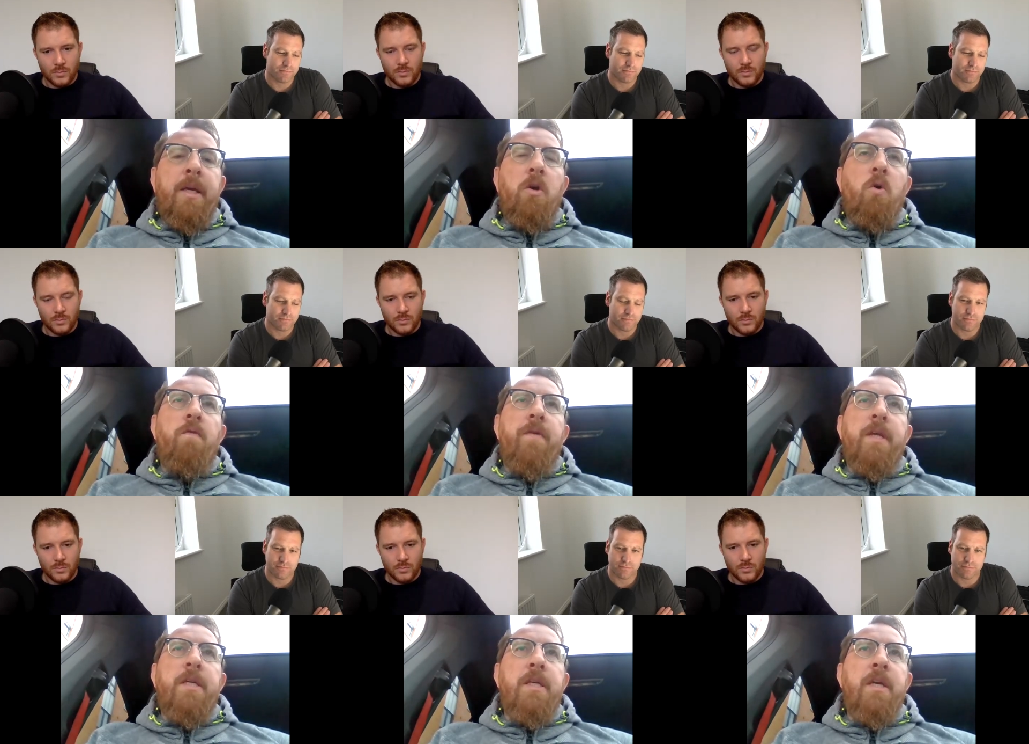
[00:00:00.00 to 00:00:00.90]
Speaker 1: think over
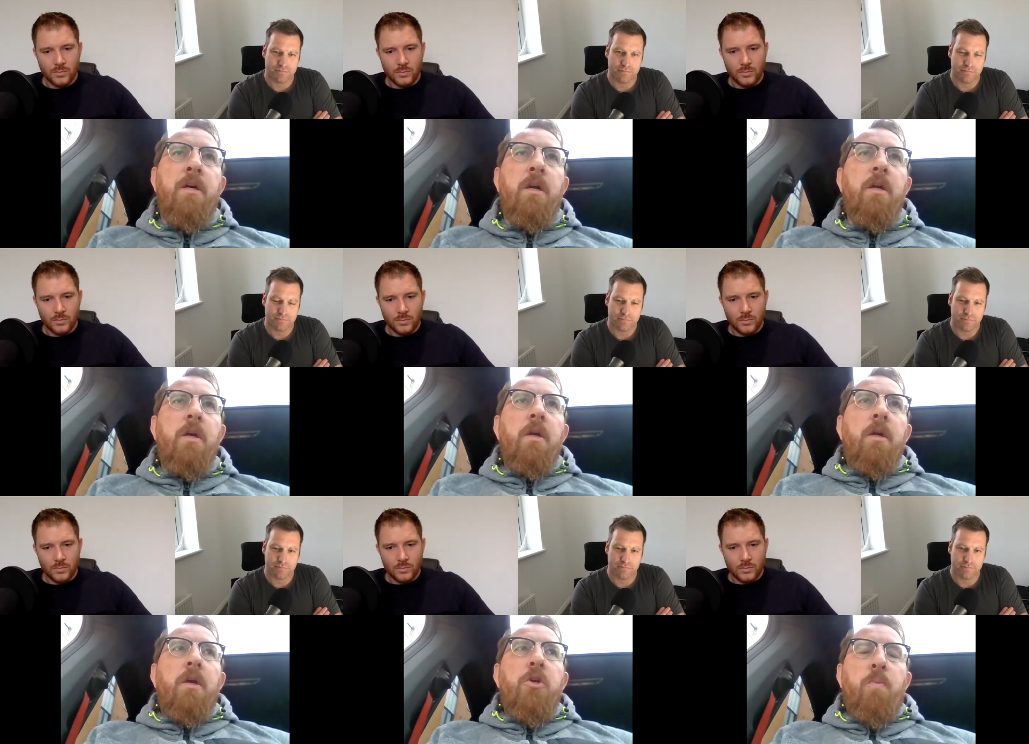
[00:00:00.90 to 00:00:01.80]
the year,
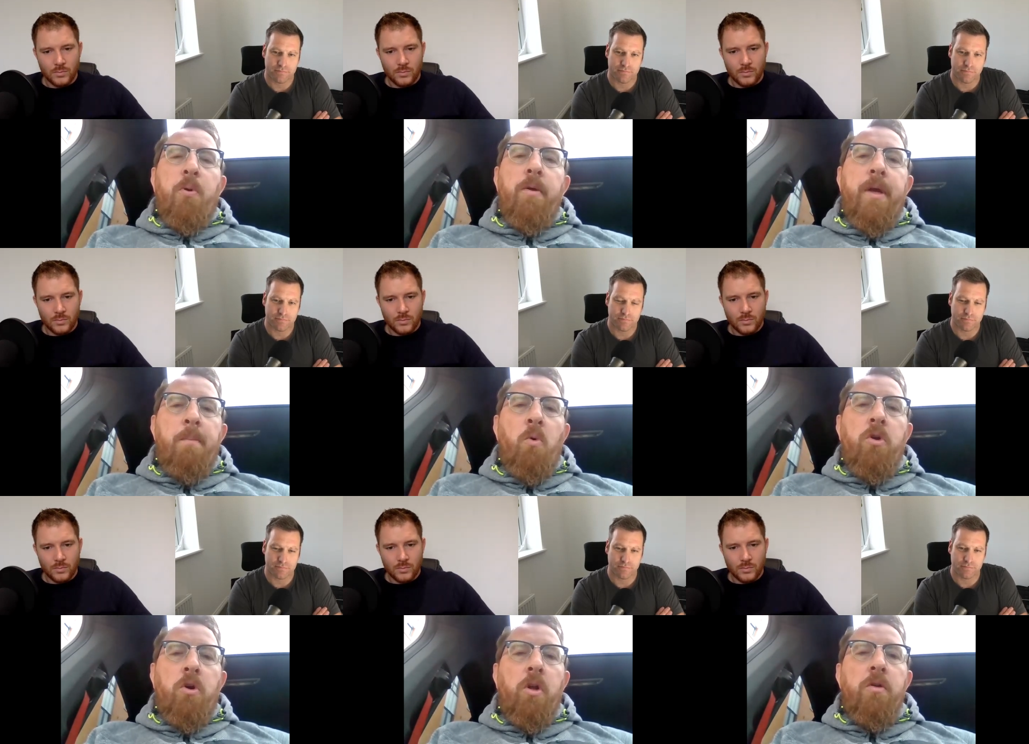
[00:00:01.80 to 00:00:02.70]
you'll probably get
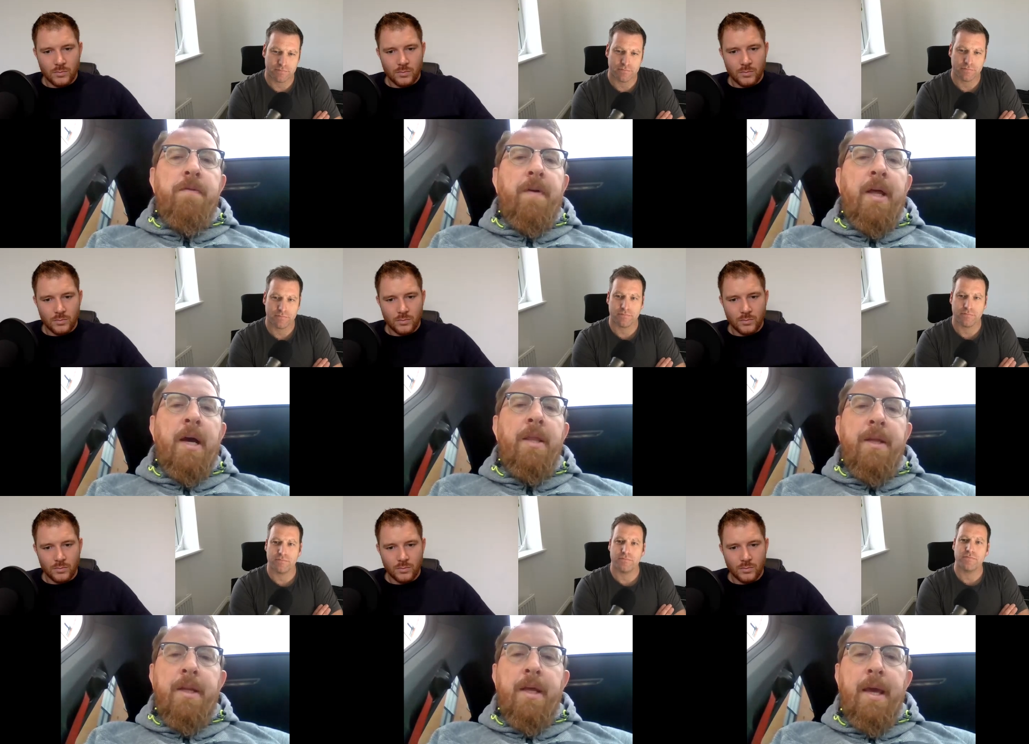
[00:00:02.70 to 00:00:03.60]
more call outs for that
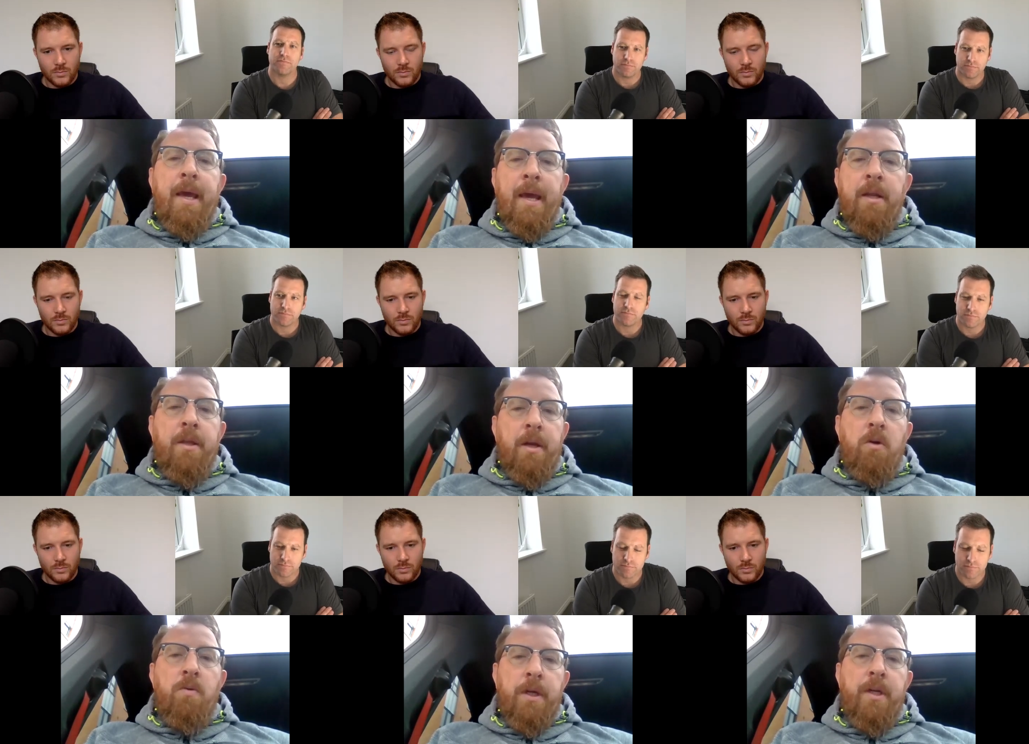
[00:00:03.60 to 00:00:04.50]
than anything
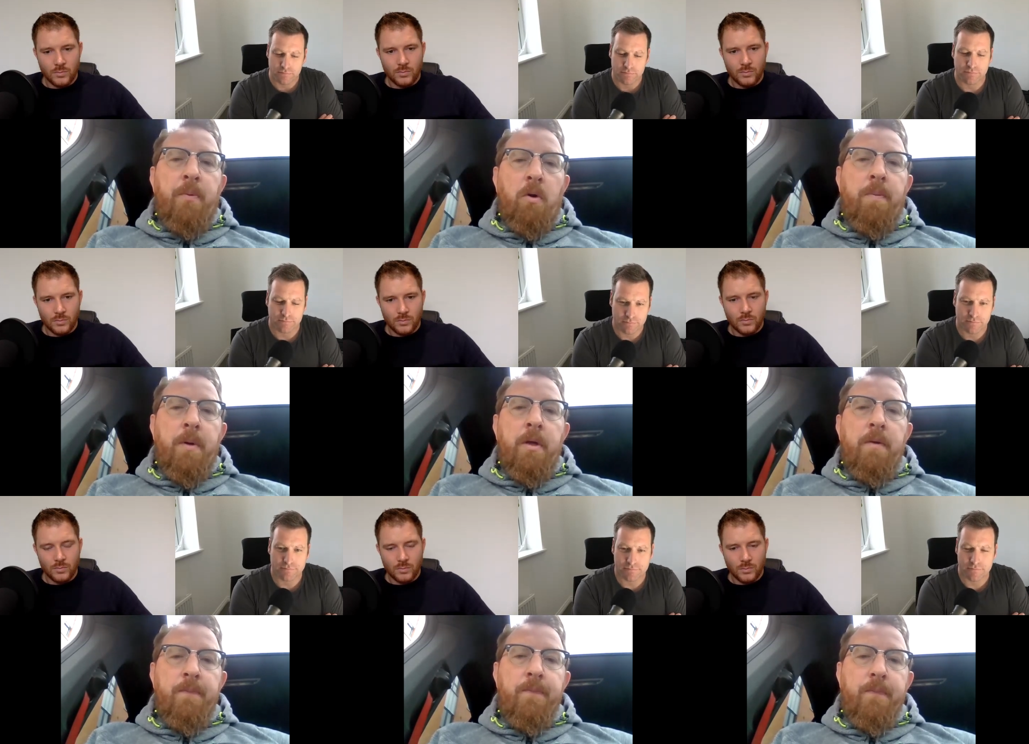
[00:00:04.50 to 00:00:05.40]
else in the
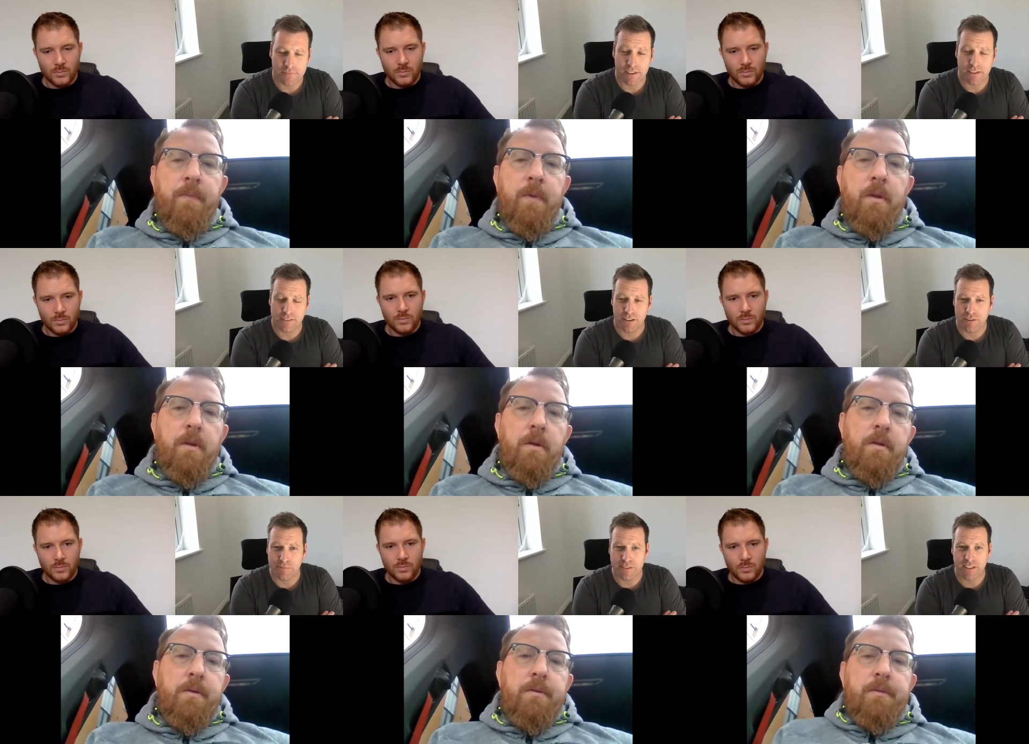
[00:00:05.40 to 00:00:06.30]
property.
Speaker 2: Yeah,
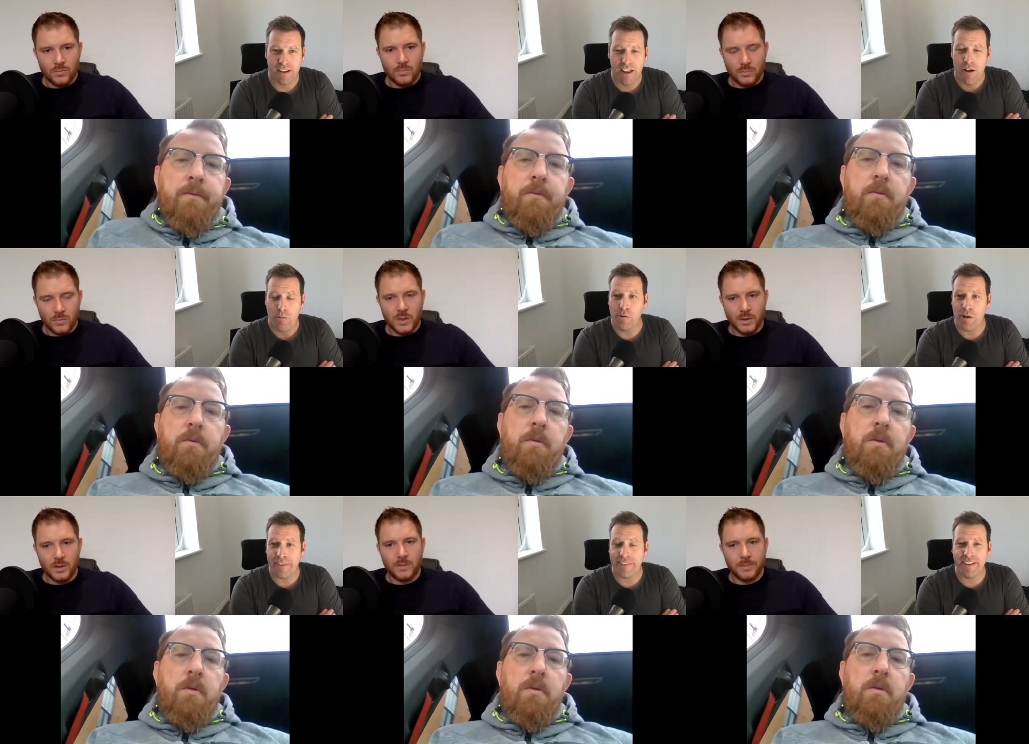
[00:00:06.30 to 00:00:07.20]
hundred percent.
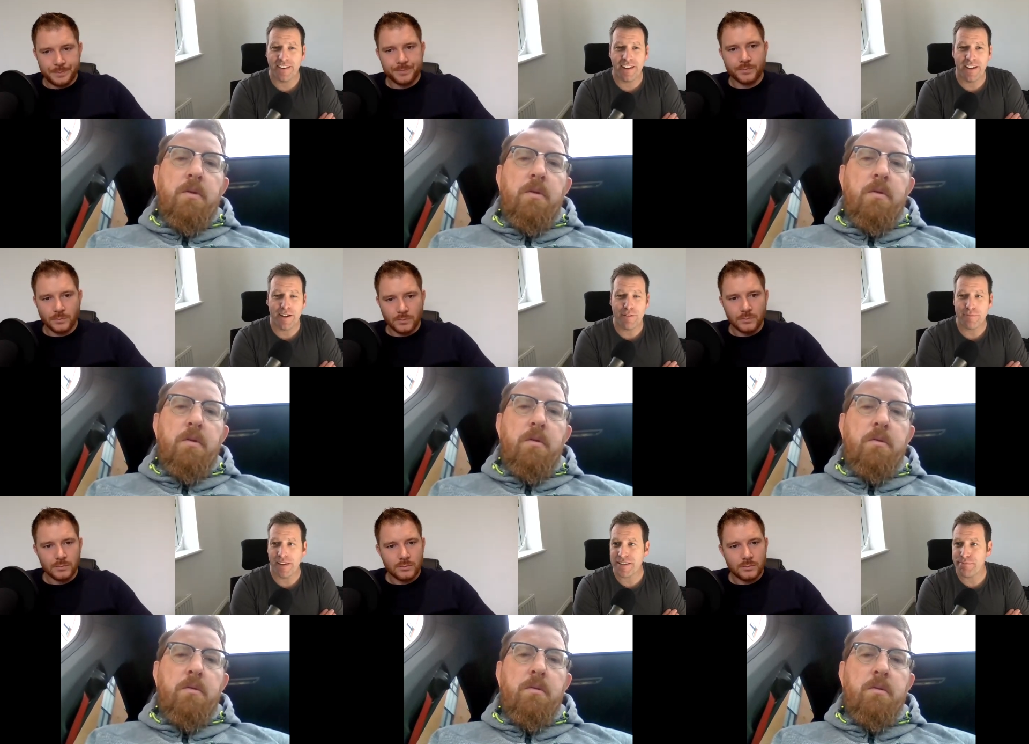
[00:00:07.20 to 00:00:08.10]
Well, I think
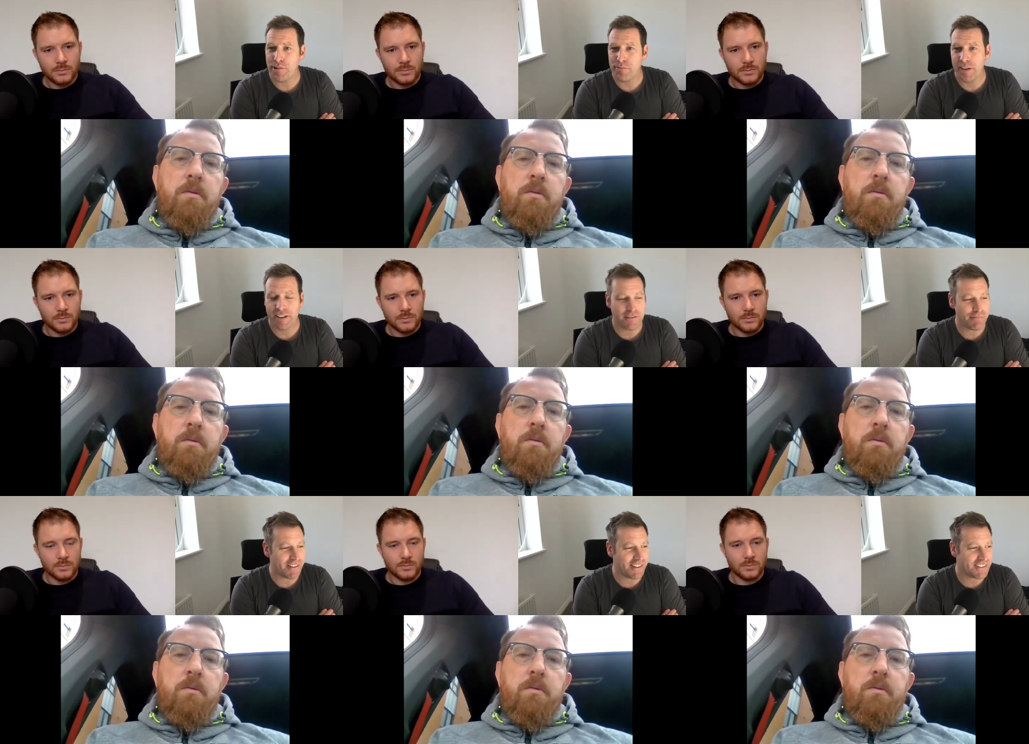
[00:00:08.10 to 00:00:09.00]
um, that's probably a good
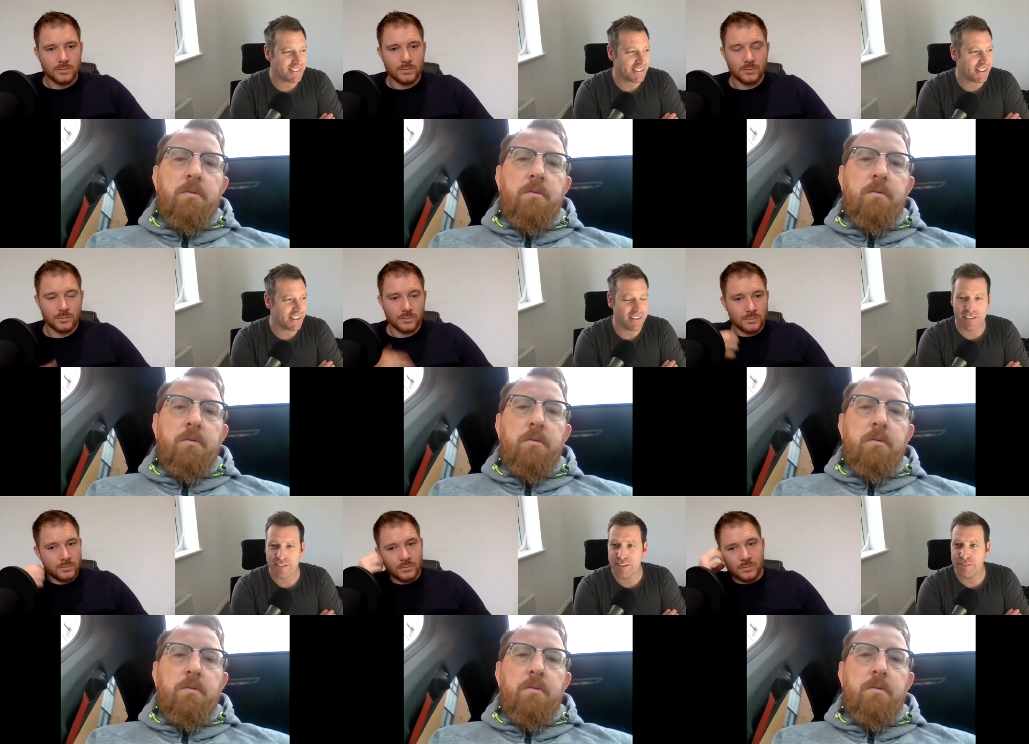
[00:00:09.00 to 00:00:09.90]
place to kind of
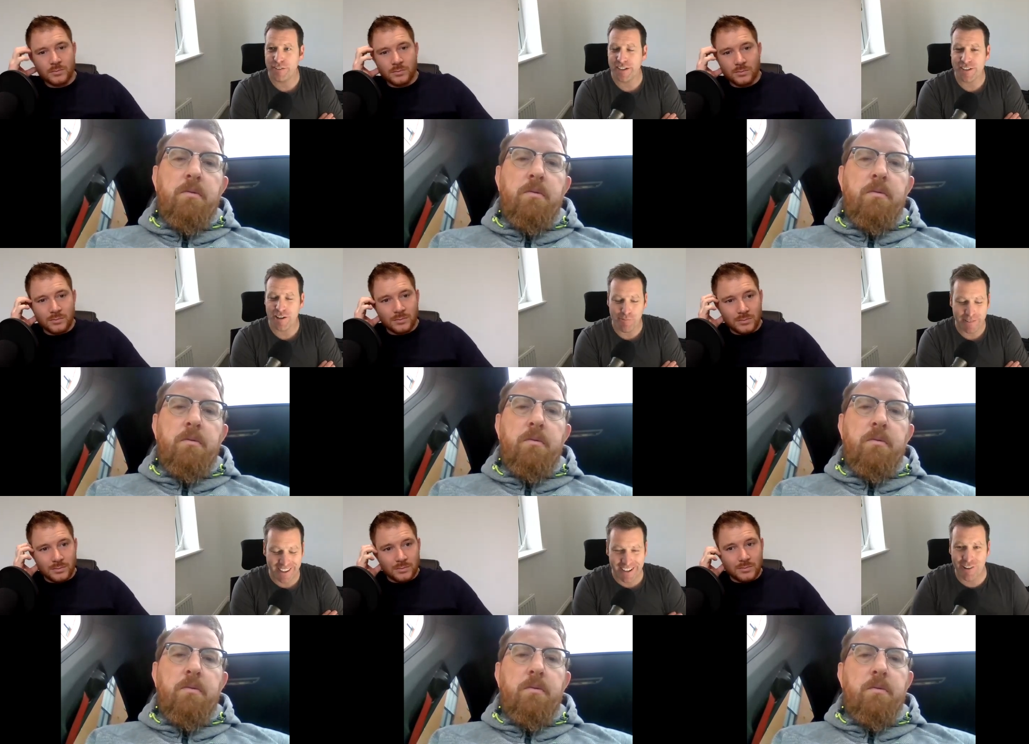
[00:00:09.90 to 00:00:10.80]
to finish up.
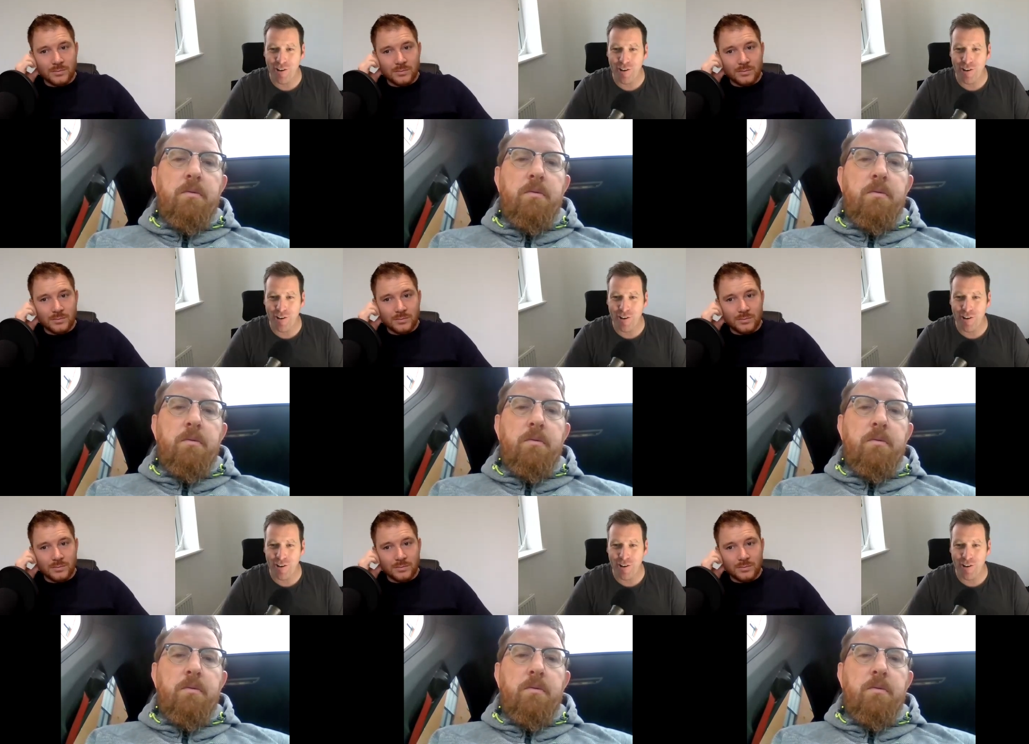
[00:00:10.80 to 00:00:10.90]
We kind of